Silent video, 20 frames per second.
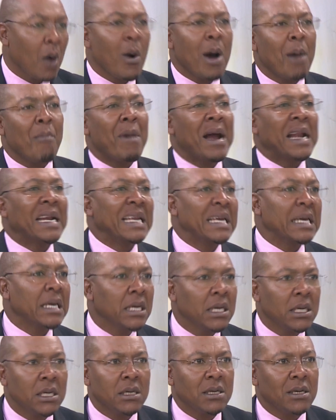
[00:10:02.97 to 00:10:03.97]
were
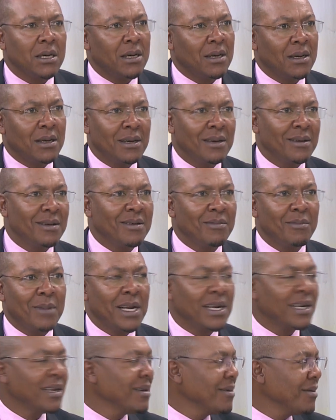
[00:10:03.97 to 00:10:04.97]
Monday,
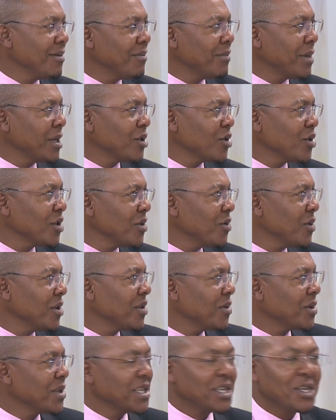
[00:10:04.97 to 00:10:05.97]
Machozi,
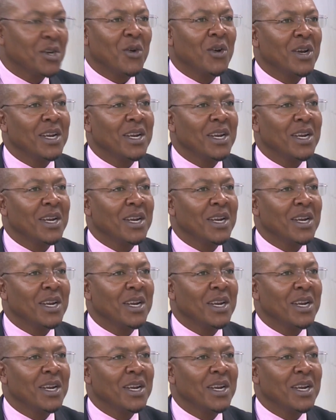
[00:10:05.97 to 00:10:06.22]
what was it called?